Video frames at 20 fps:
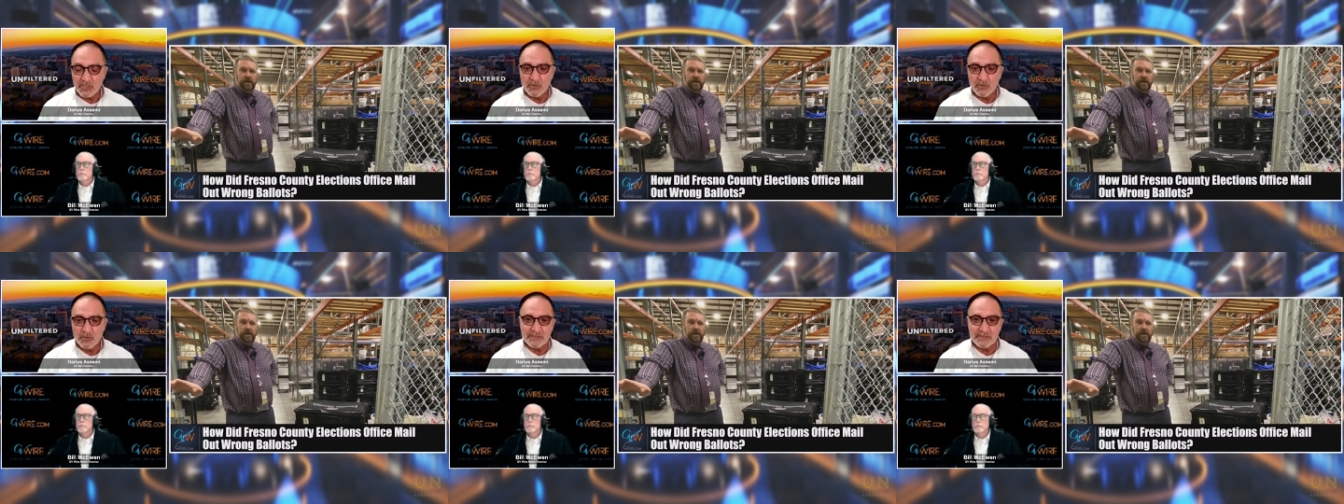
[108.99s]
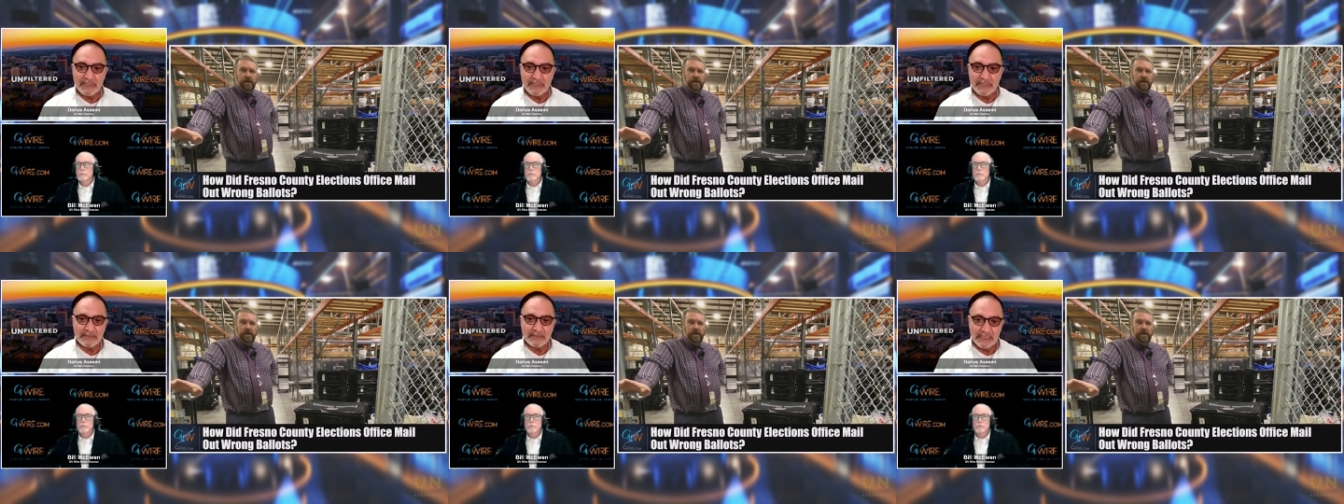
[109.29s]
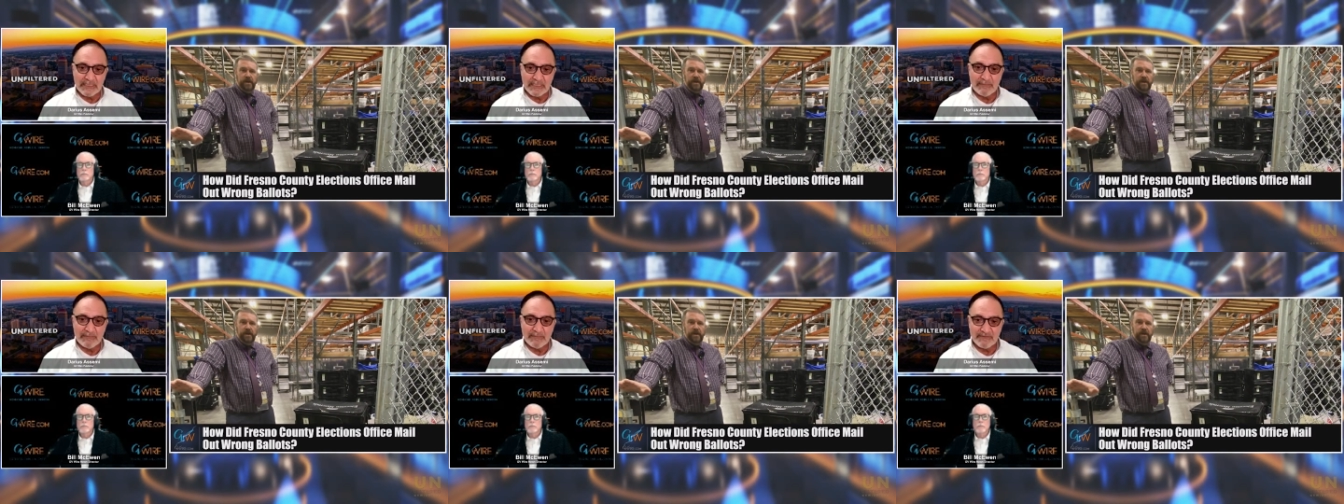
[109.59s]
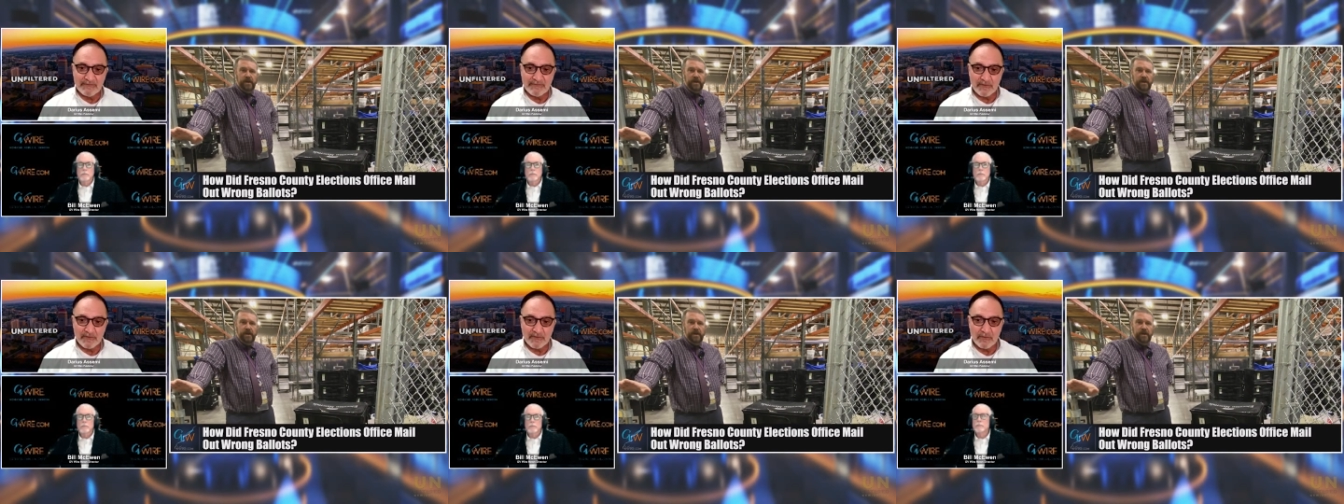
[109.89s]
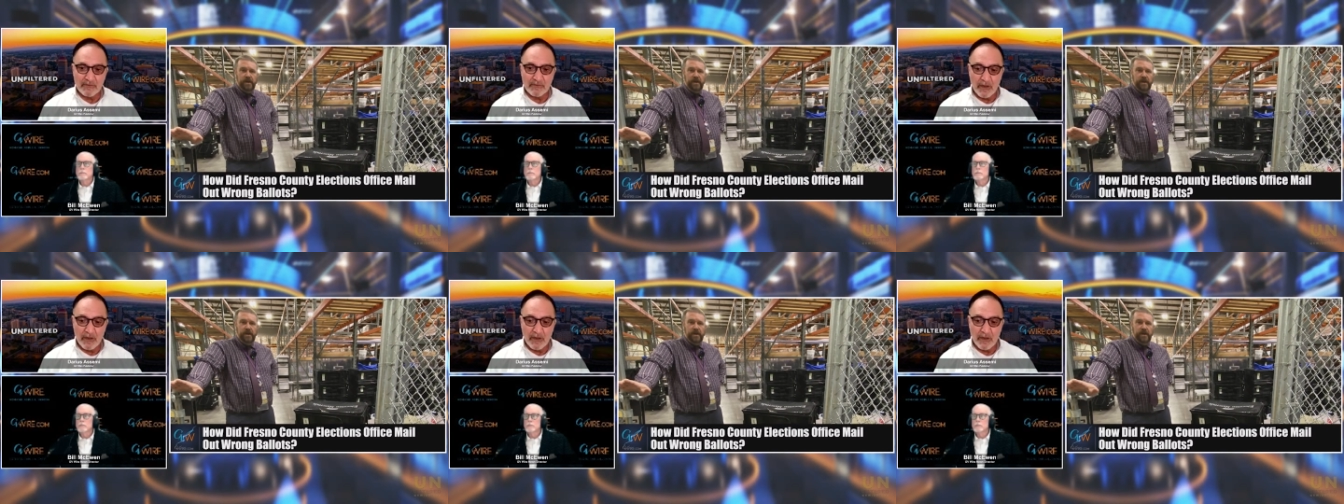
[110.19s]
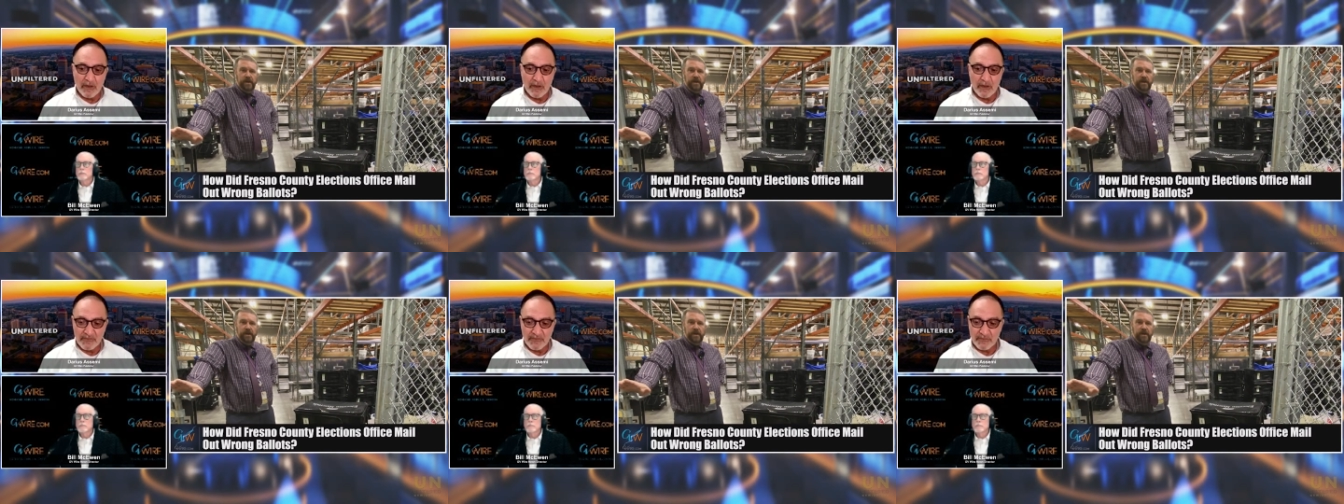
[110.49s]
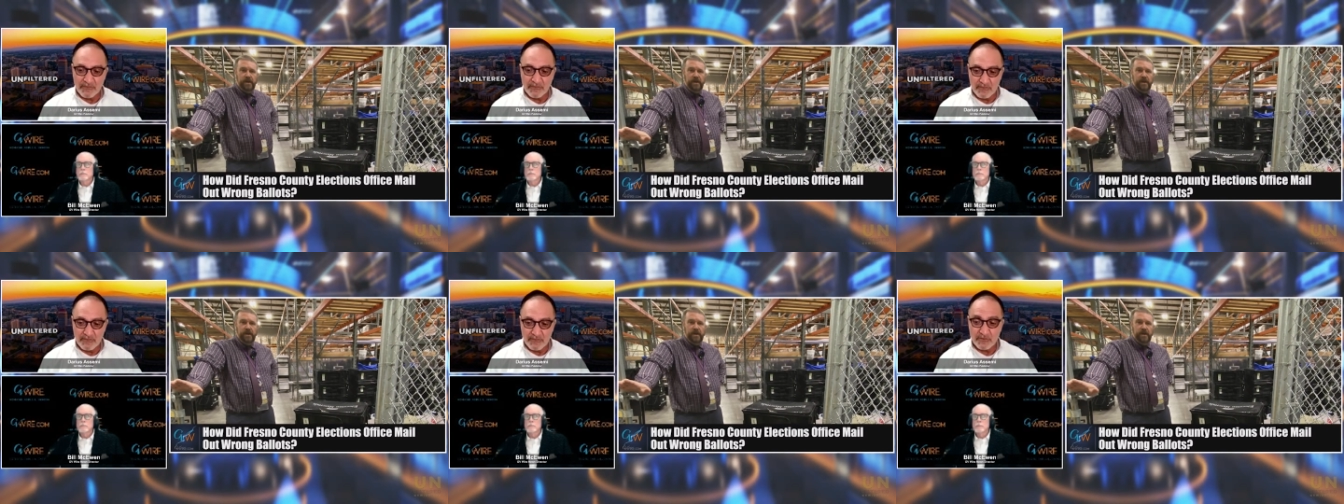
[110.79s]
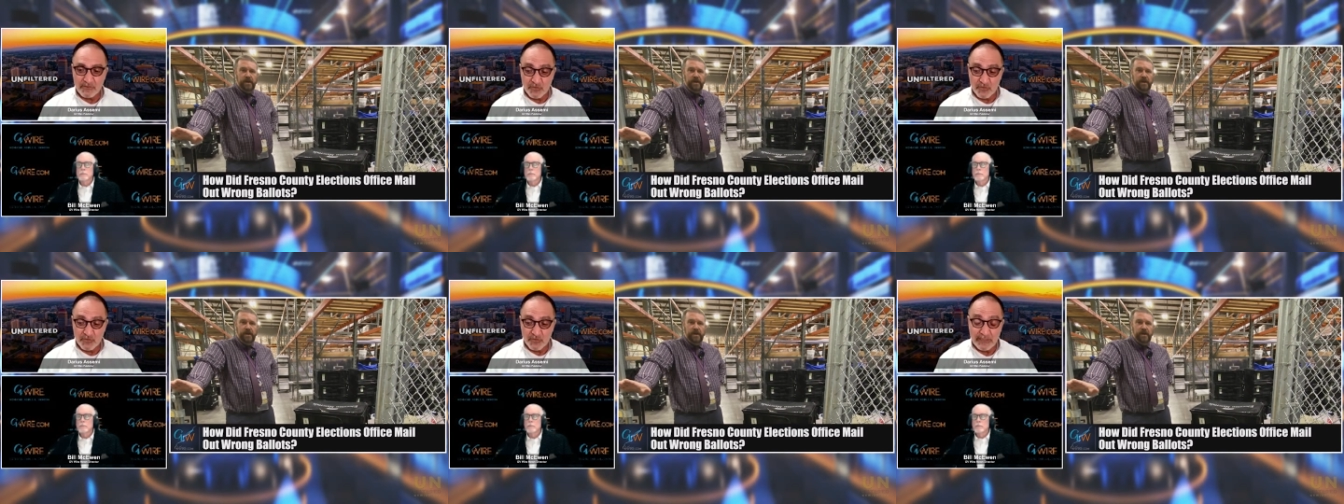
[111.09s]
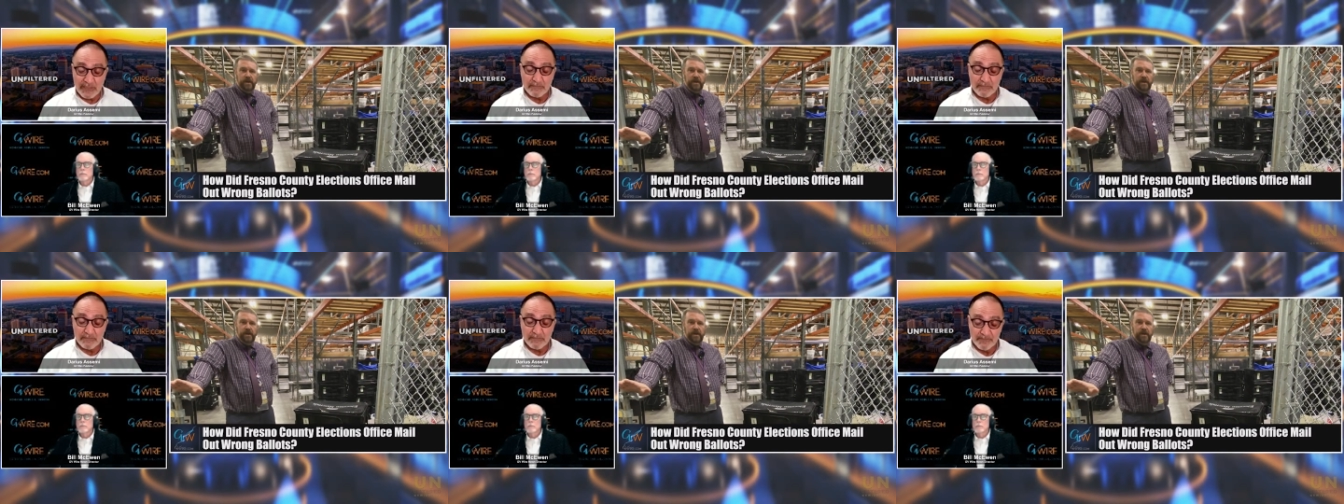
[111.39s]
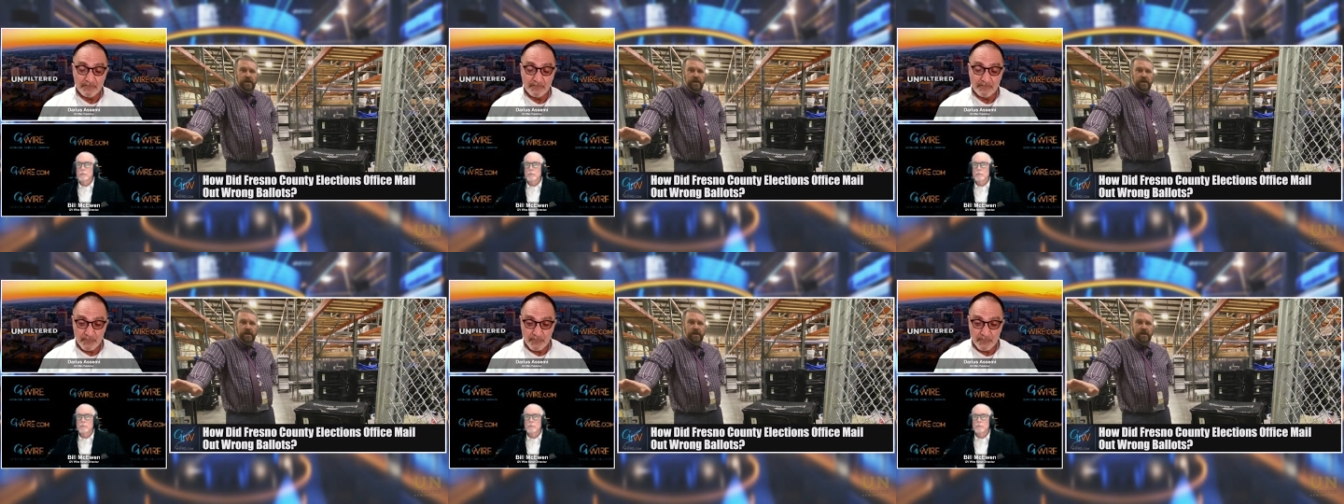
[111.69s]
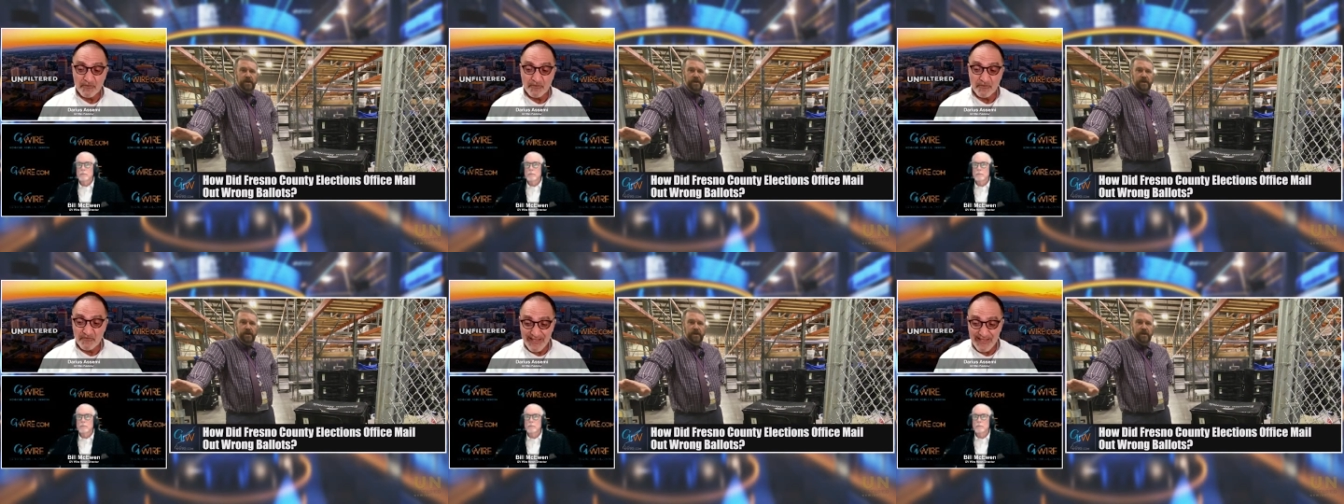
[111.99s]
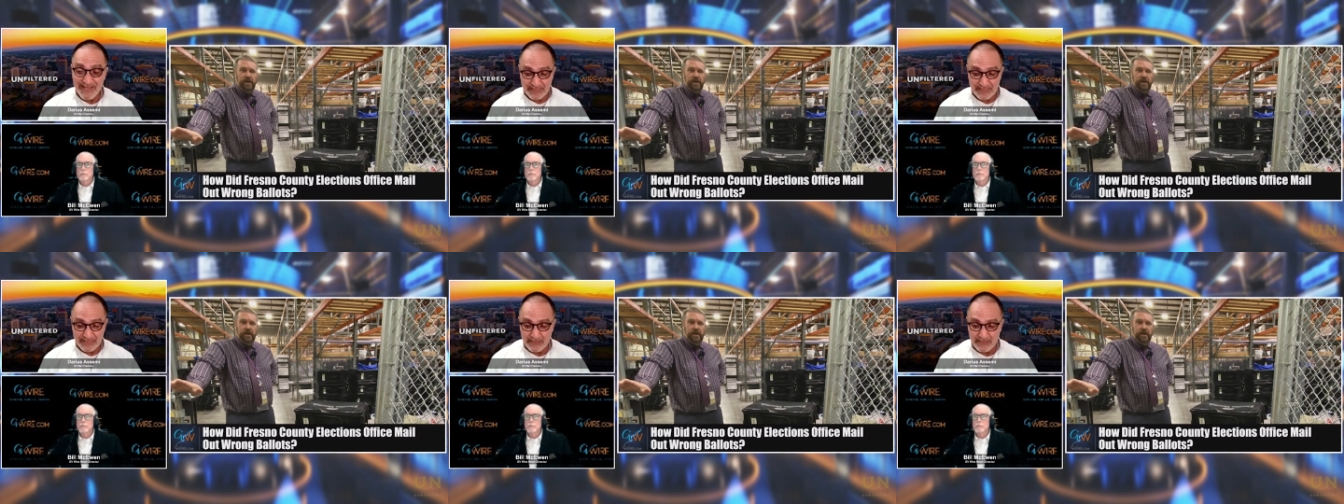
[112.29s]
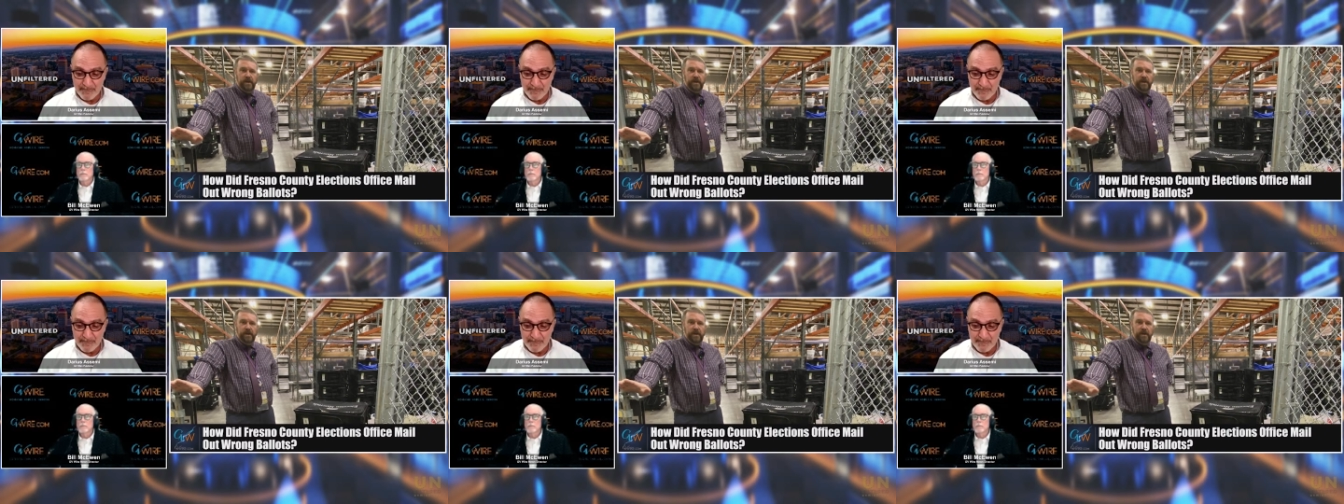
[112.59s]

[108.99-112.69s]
Kus and his team have gone try to perfect